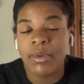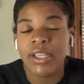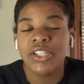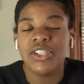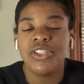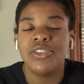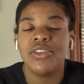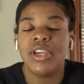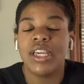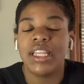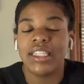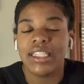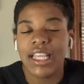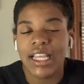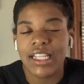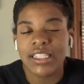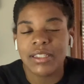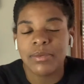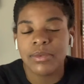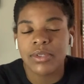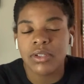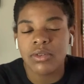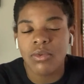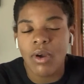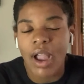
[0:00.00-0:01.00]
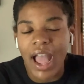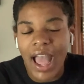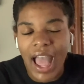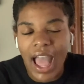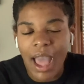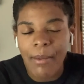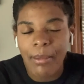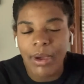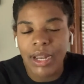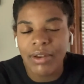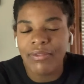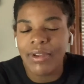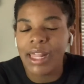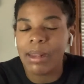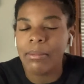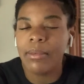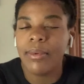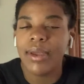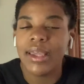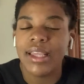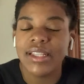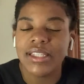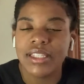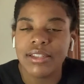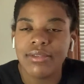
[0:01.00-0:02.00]
Make sure you hit that subscribe button, follow
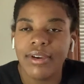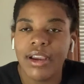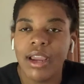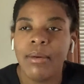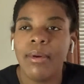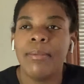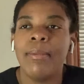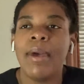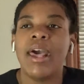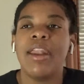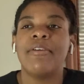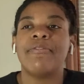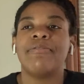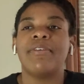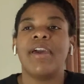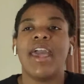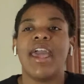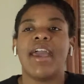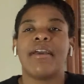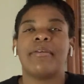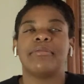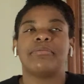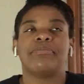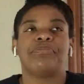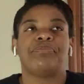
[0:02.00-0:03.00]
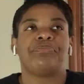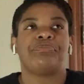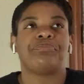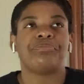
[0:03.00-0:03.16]
me on Instagram. Matter of fact,